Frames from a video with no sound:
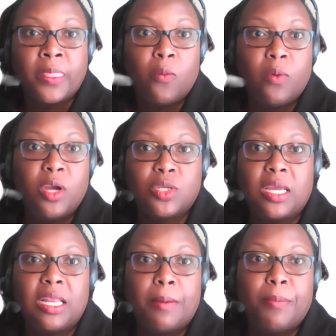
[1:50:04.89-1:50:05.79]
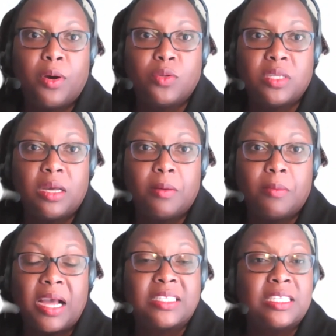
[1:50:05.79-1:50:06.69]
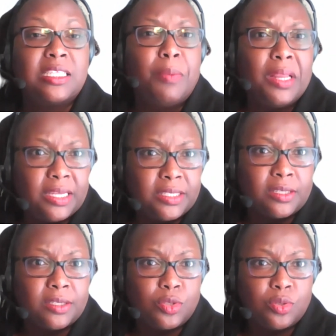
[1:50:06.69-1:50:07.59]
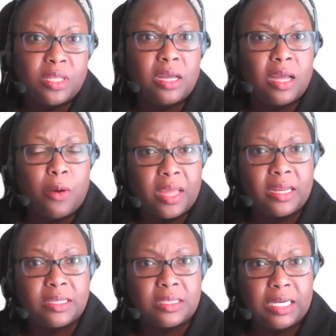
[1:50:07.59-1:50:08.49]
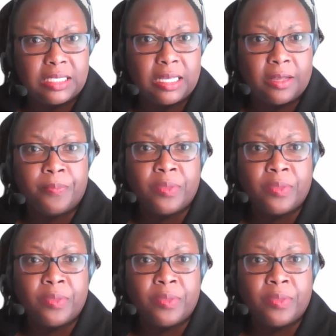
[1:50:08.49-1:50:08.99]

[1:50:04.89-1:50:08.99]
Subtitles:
When you're talking about accessibility to the awareness raising